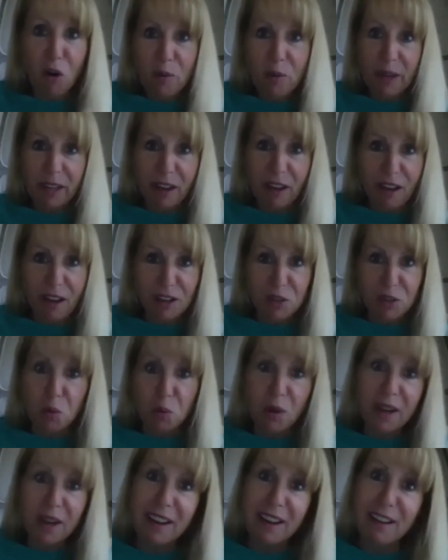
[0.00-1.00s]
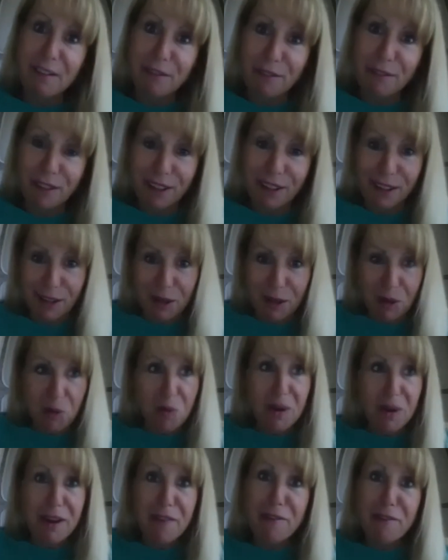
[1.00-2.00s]
gosh what if
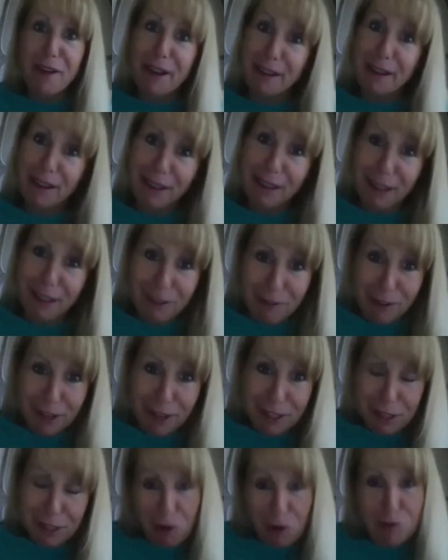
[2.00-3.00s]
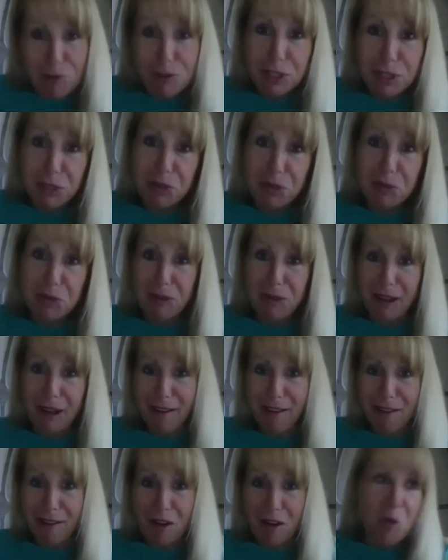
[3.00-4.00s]
what if i if i don't do
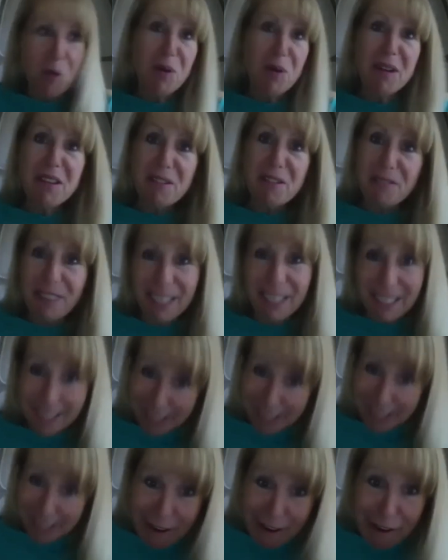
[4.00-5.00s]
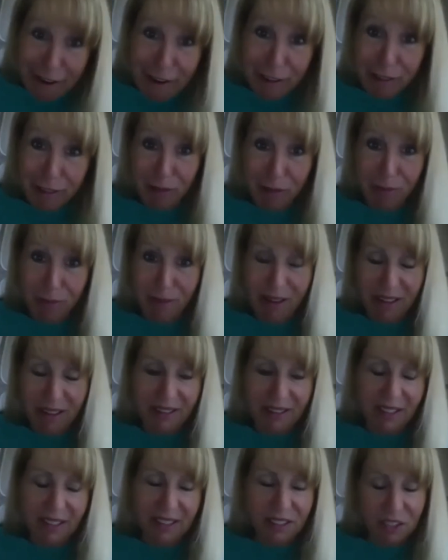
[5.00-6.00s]
well what if i say the wrong yeah.
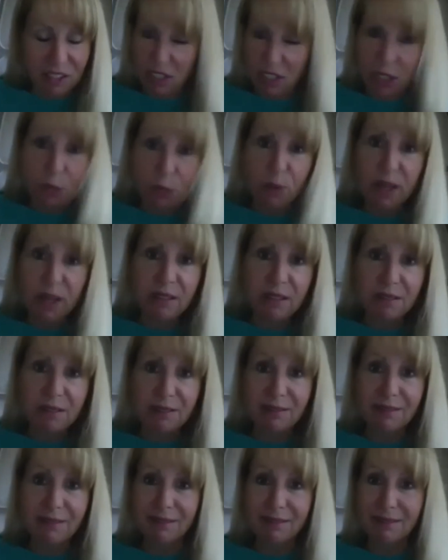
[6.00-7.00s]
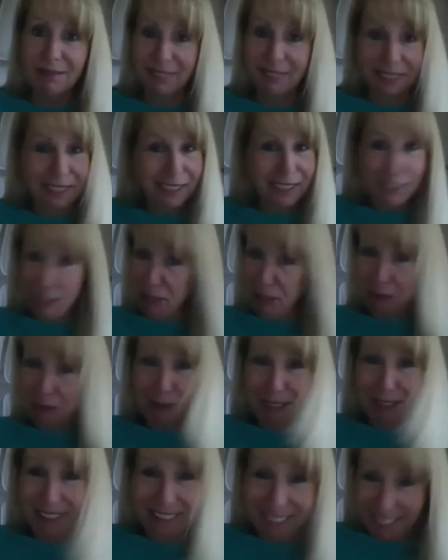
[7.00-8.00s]
you will you
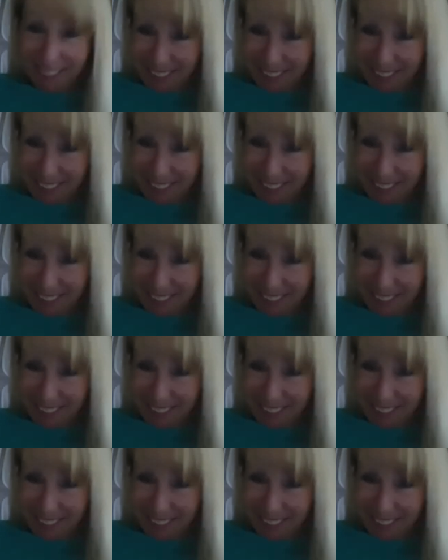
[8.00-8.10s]
will